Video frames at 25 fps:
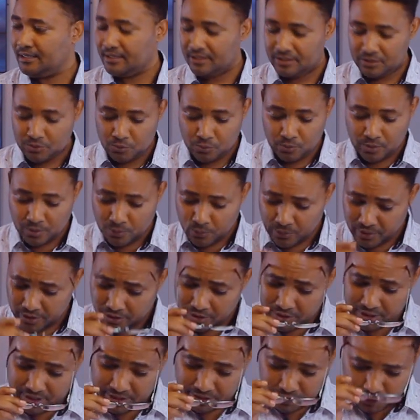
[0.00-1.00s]
is where we're
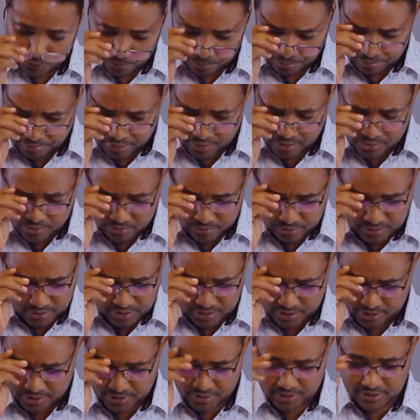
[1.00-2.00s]
going to
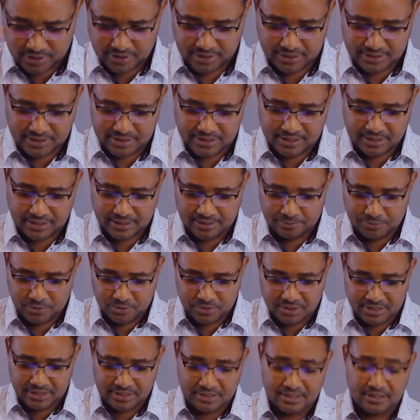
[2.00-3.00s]
expound and study
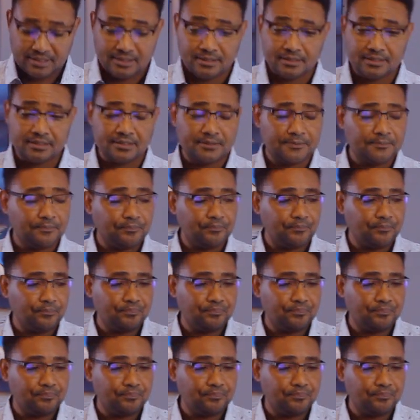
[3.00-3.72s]
more details.